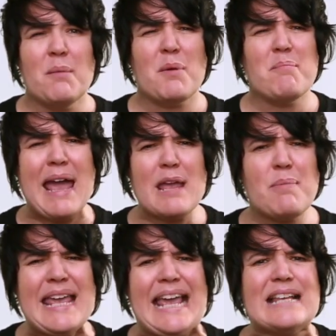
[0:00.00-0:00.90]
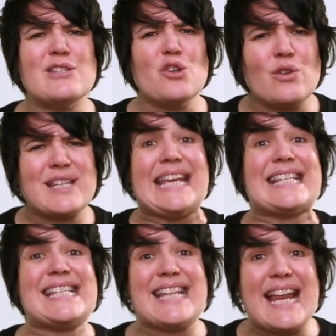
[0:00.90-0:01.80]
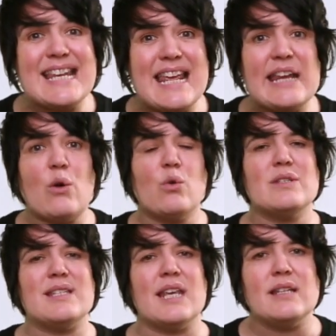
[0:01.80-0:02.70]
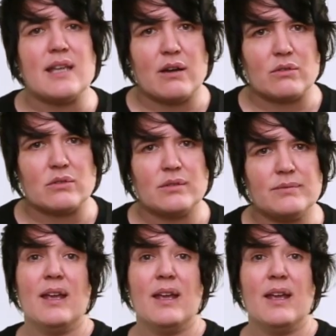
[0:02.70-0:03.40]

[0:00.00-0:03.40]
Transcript: but maybe it's not extended or detailed.